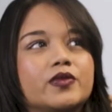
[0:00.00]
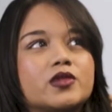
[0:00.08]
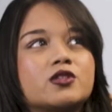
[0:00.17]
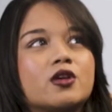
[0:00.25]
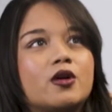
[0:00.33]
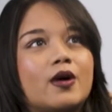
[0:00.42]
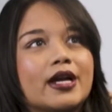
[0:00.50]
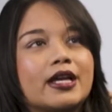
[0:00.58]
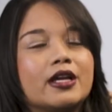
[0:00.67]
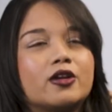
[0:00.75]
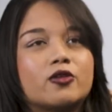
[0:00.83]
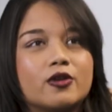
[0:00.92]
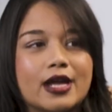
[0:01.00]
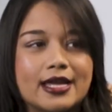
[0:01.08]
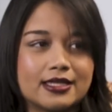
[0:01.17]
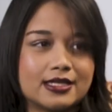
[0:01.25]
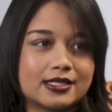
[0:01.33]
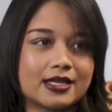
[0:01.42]
So I can
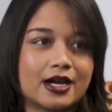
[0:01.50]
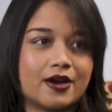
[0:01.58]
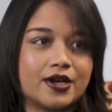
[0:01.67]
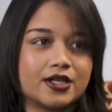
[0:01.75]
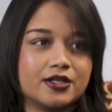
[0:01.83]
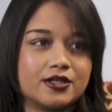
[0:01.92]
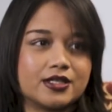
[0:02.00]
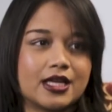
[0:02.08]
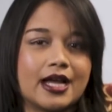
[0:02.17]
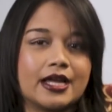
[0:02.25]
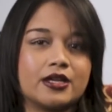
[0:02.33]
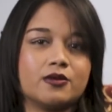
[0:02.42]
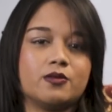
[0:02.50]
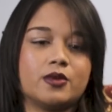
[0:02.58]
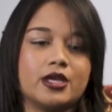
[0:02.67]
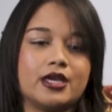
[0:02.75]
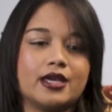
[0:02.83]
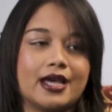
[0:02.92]
create these characters that I can
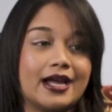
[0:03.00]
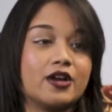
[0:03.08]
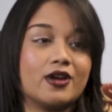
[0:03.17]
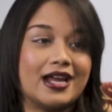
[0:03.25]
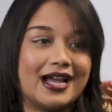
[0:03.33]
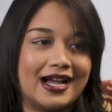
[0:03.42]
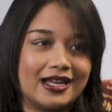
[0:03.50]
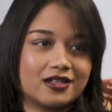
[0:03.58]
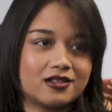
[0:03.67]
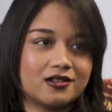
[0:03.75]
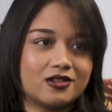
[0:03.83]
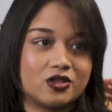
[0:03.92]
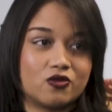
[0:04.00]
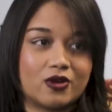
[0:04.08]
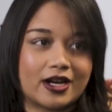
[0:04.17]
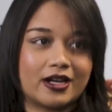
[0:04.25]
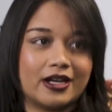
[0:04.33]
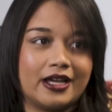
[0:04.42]
be angry at
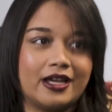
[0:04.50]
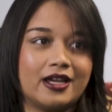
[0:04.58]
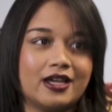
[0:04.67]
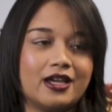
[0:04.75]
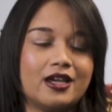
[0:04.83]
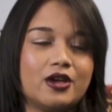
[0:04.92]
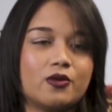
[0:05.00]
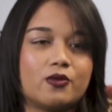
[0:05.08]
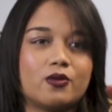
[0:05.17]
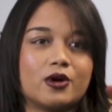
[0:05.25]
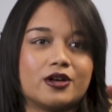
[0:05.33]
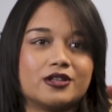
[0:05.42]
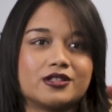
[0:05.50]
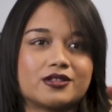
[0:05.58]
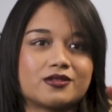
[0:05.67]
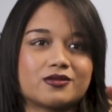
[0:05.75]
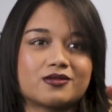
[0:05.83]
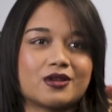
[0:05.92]
directly,
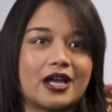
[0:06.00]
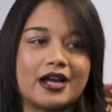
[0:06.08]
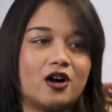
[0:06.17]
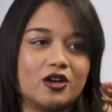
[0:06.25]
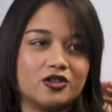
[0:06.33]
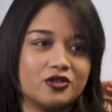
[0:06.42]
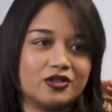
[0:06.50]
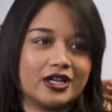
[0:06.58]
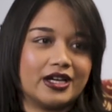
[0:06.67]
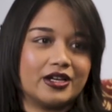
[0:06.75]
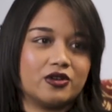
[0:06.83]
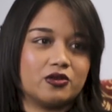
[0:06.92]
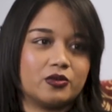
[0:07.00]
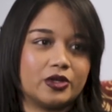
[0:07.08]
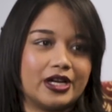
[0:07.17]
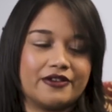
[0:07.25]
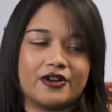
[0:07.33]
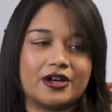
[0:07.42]
whereas I can't do that in normal
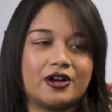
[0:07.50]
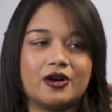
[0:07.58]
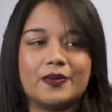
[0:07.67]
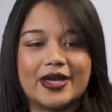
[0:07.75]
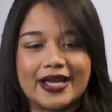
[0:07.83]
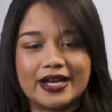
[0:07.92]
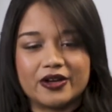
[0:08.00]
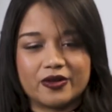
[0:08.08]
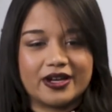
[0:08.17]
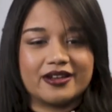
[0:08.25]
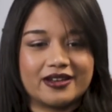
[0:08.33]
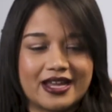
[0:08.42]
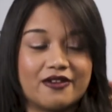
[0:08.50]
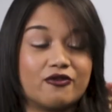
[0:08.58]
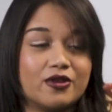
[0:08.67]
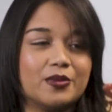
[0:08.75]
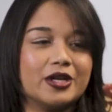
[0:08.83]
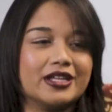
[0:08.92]
life. I can't be angry at
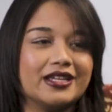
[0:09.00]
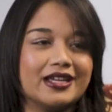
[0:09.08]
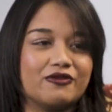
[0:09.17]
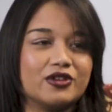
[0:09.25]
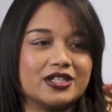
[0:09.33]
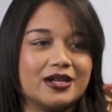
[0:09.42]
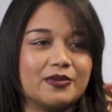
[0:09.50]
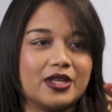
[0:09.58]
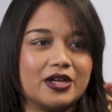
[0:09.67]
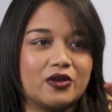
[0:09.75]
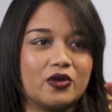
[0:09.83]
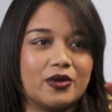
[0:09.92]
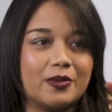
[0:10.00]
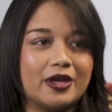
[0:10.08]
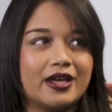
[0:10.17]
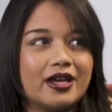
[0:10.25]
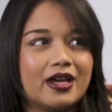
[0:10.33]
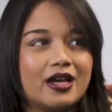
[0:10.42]
everybody every time they annoy
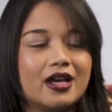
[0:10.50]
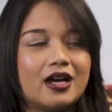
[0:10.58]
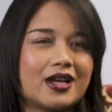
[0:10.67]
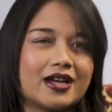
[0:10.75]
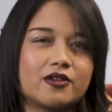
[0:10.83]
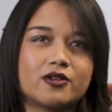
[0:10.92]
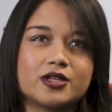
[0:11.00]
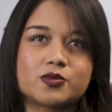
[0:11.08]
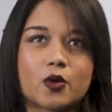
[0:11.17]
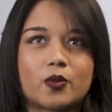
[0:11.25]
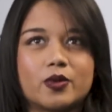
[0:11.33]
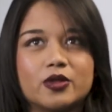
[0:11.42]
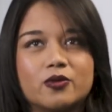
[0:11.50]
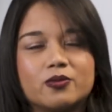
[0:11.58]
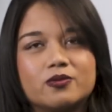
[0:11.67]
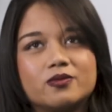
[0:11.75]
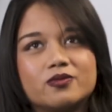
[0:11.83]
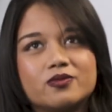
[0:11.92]
me. Angry is probably
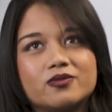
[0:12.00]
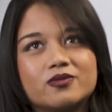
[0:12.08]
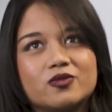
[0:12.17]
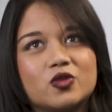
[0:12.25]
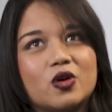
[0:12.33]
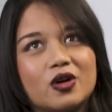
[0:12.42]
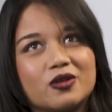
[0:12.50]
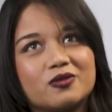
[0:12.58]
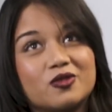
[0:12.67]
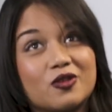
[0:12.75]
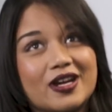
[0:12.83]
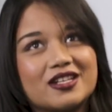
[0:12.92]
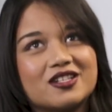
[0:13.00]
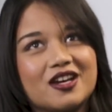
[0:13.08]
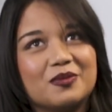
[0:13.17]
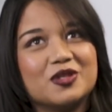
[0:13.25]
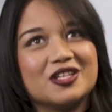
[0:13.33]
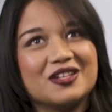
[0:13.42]
not a great
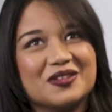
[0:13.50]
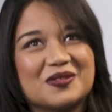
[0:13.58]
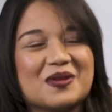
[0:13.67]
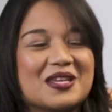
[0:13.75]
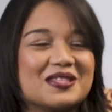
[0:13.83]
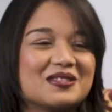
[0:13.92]
term to use.